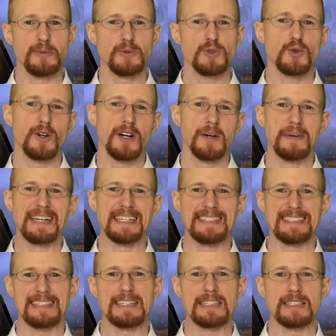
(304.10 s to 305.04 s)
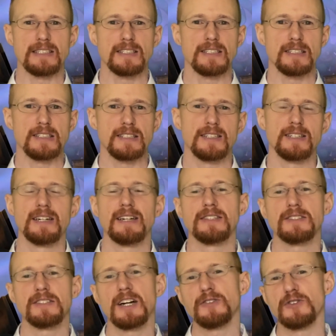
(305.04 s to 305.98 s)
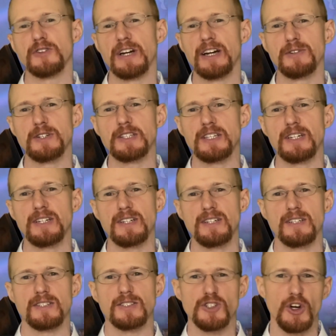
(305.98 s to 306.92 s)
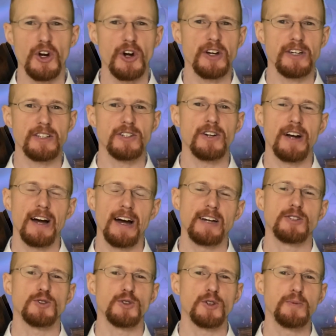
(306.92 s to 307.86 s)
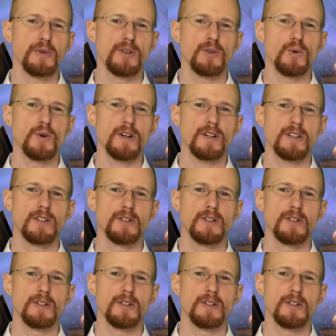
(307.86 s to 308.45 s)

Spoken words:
streams where it makes sense. It's not for everything. Target your high throughput